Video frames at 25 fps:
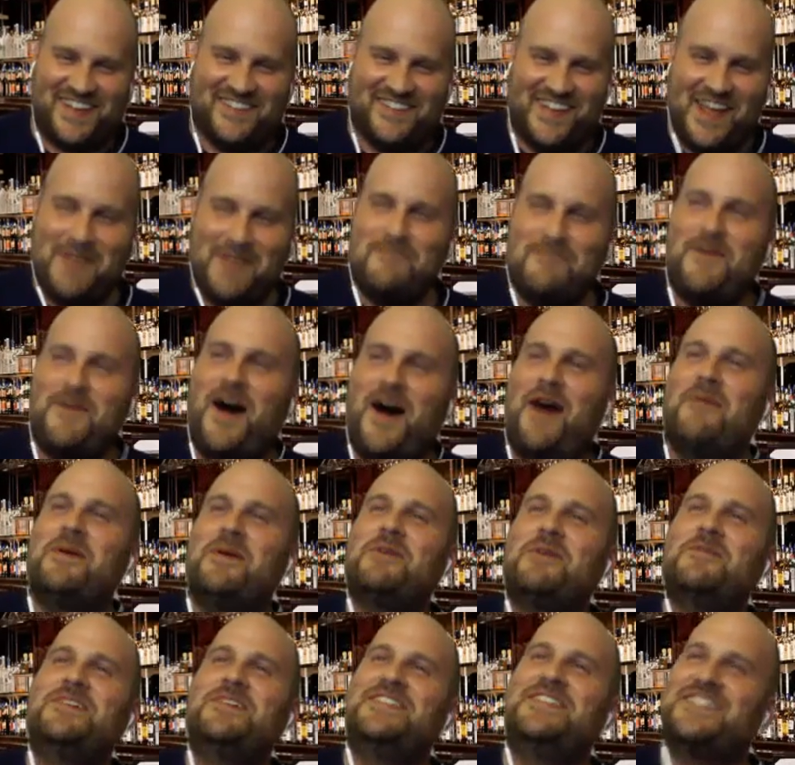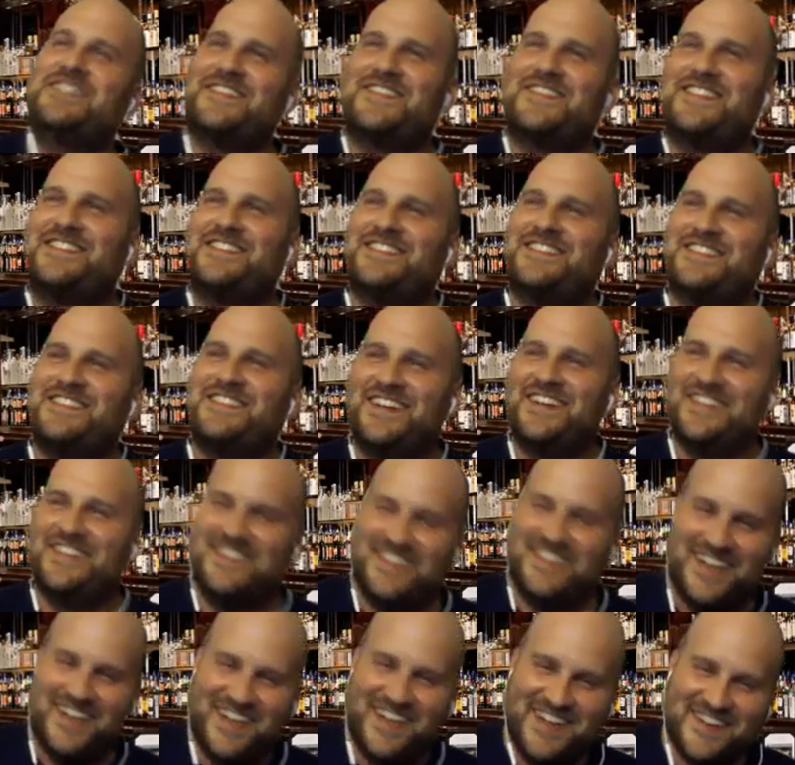Hey, Bobby, where's
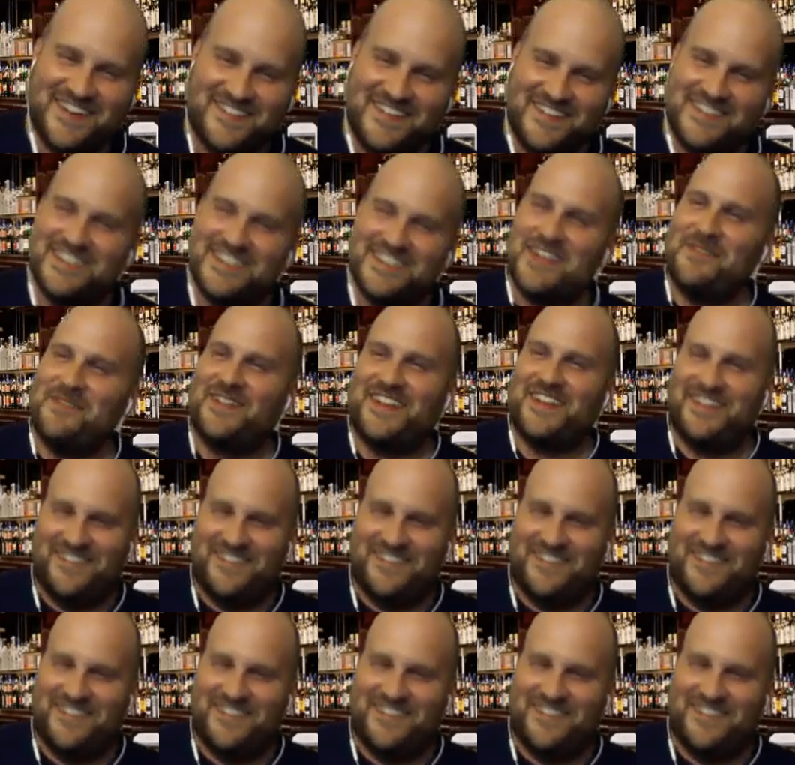Emily